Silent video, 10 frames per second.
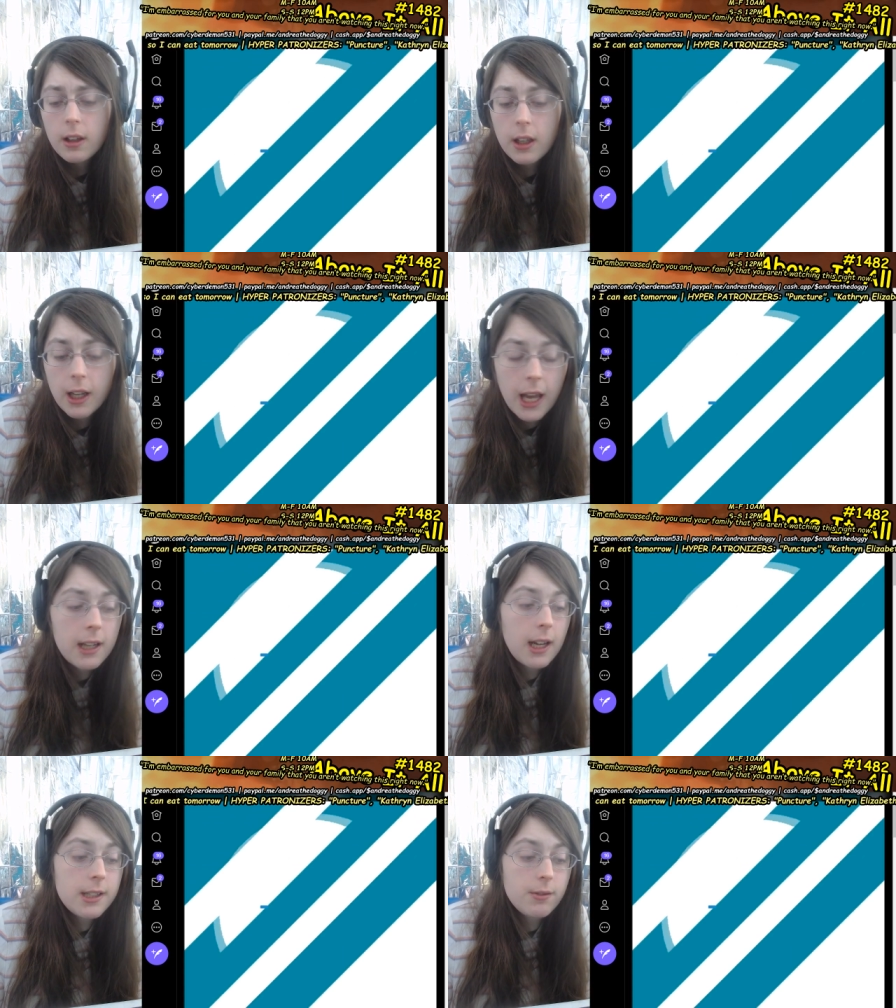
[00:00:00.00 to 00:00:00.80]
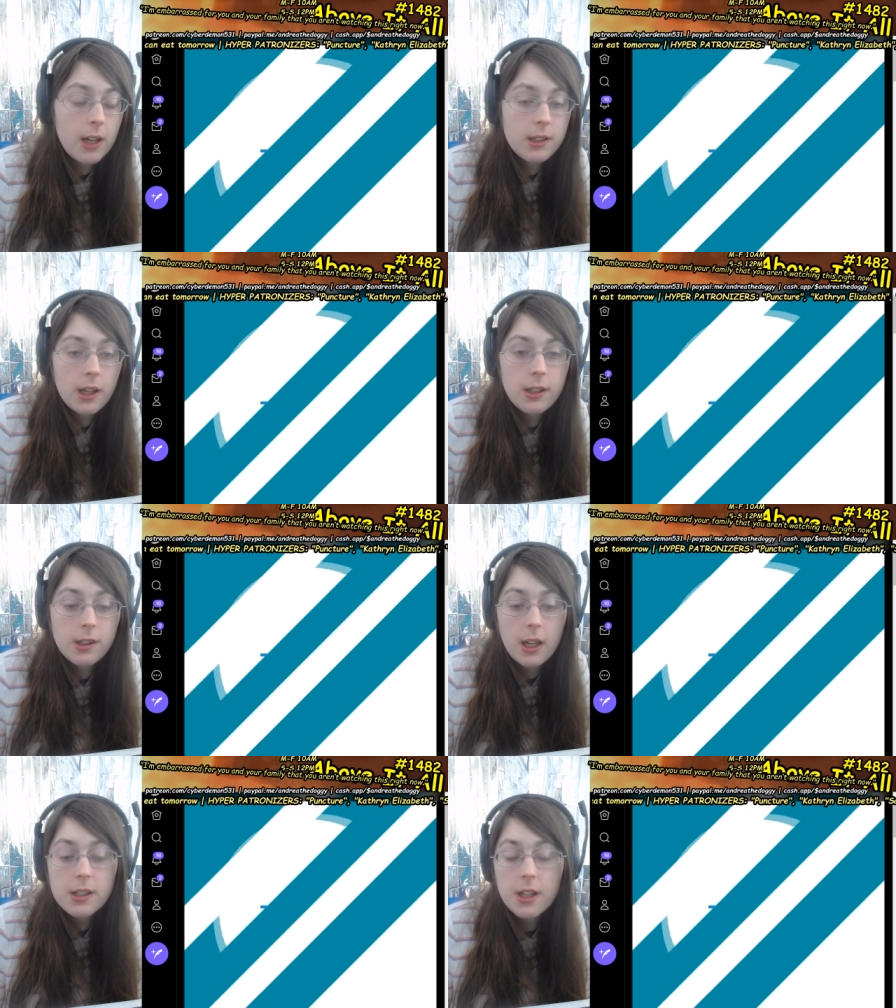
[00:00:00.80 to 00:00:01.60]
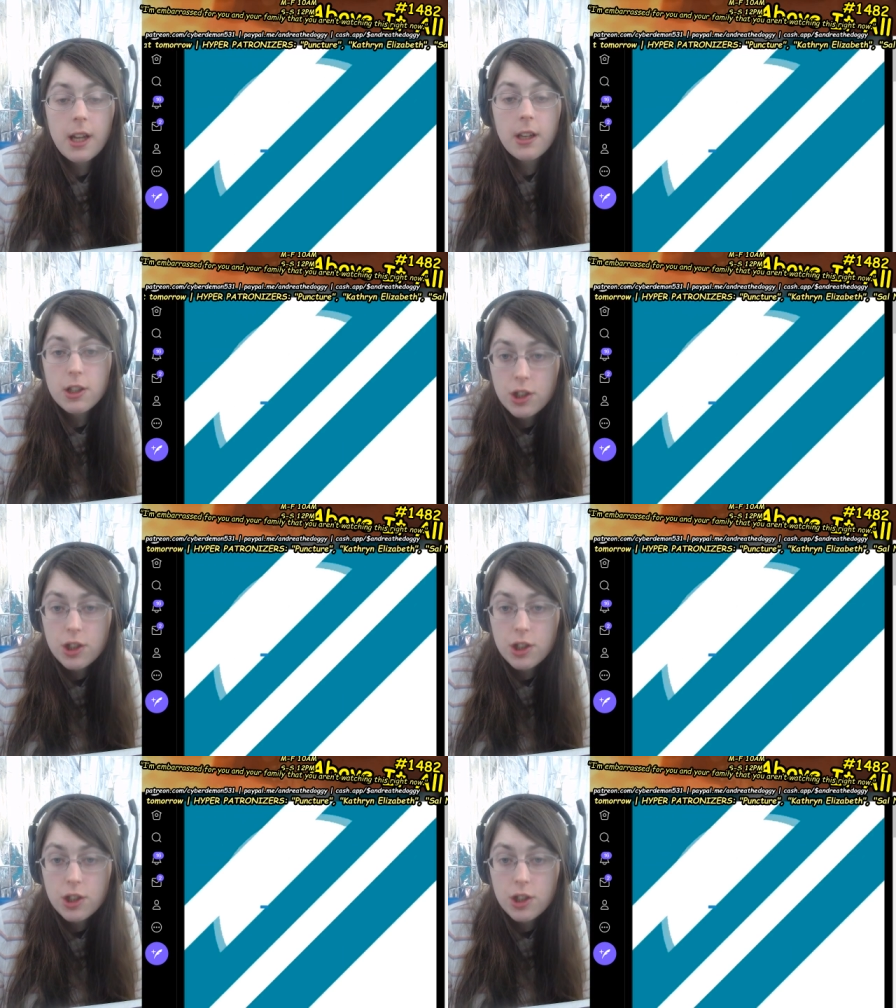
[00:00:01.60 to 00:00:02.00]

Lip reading: Again, it is